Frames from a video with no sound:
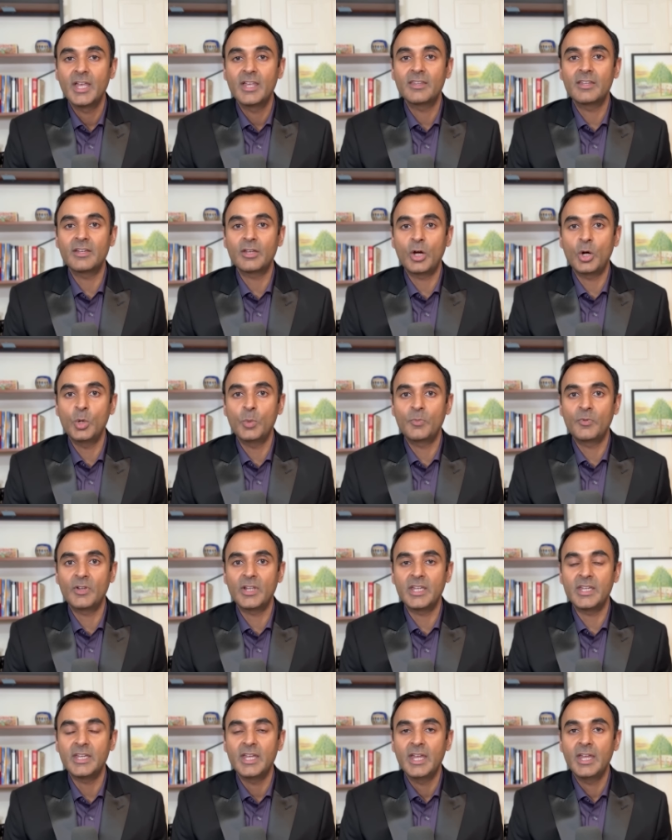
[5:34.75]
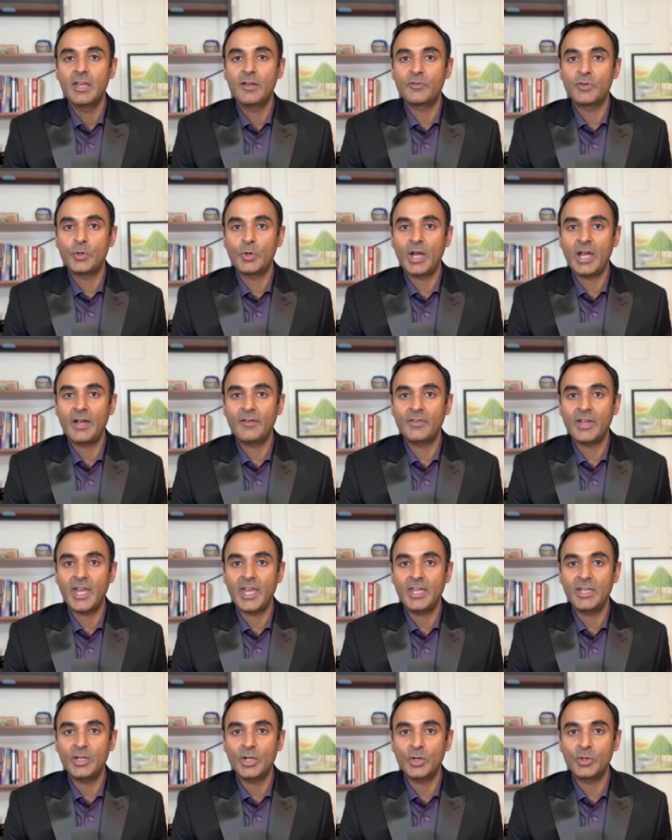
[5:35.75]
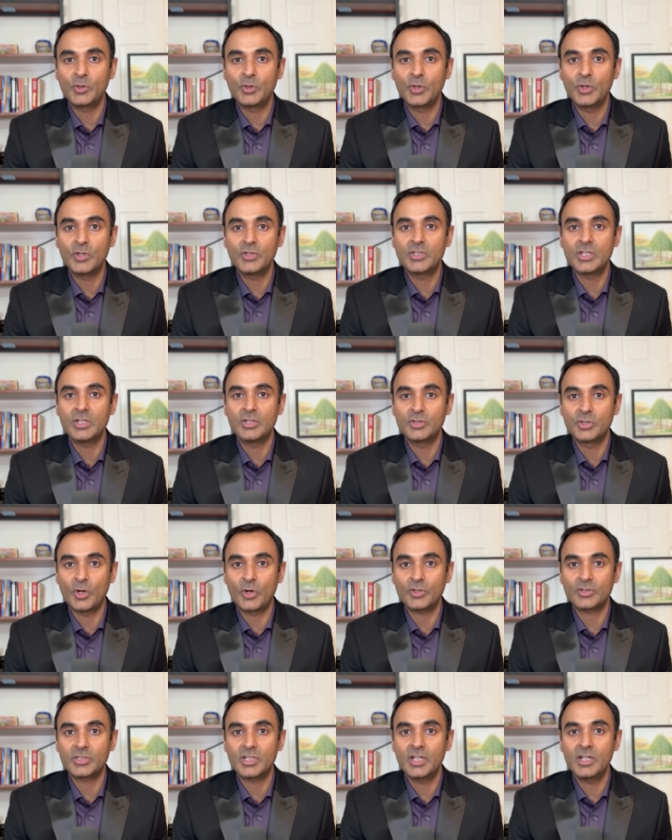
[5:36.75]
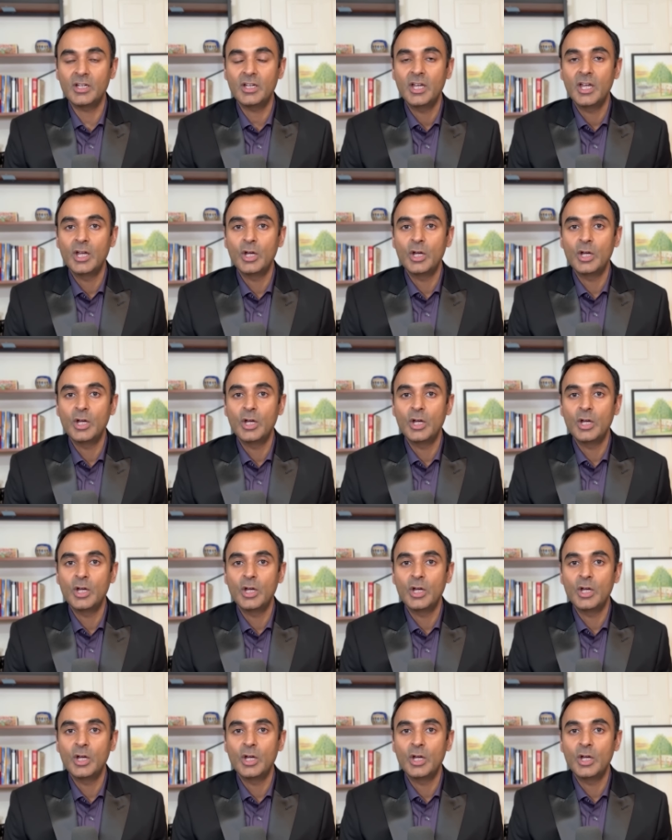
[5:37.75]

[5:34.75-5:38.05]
then hopefully if you have a good doctor